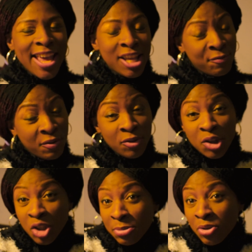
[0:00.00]
If you've
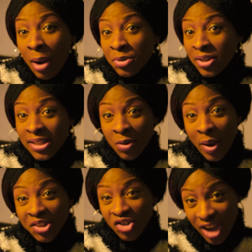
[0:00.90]
not subscribed to this
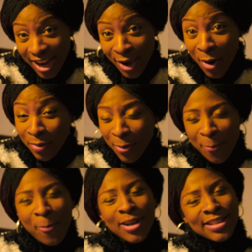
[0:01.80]
great channel,
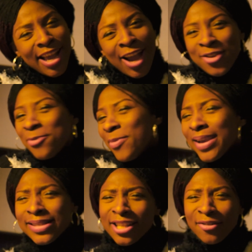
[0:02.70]
what are you
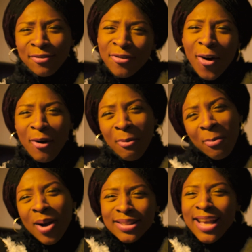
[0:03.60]
waiting for?
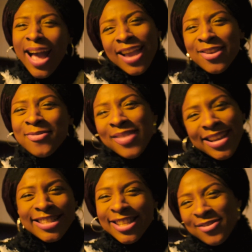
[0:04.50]
What are you
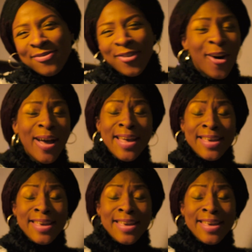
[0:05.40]
waiting for?